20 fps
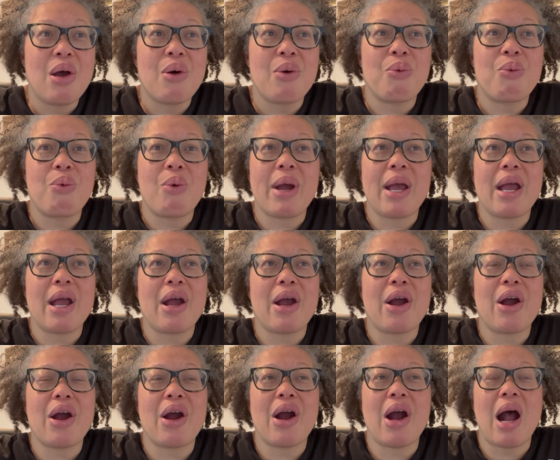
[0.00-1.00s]

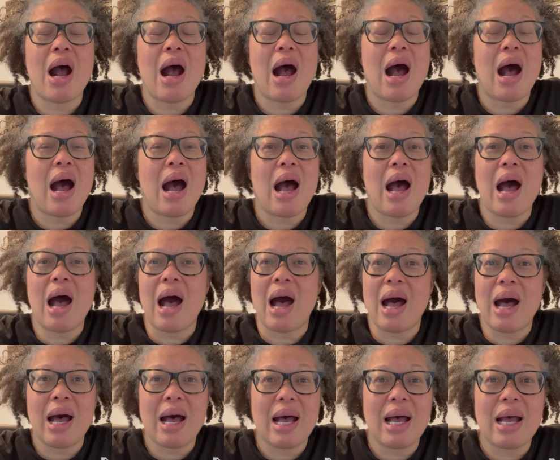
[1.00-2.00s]
where
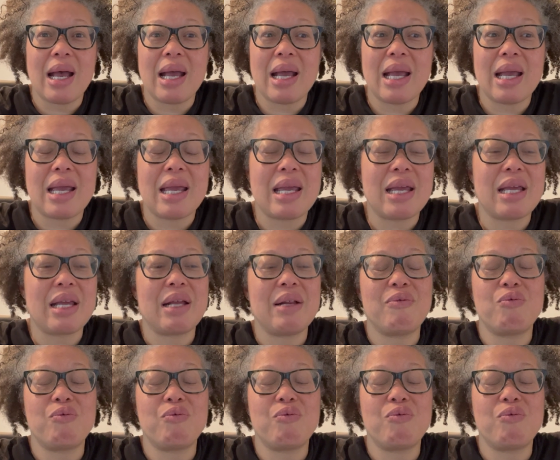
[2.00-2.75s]
I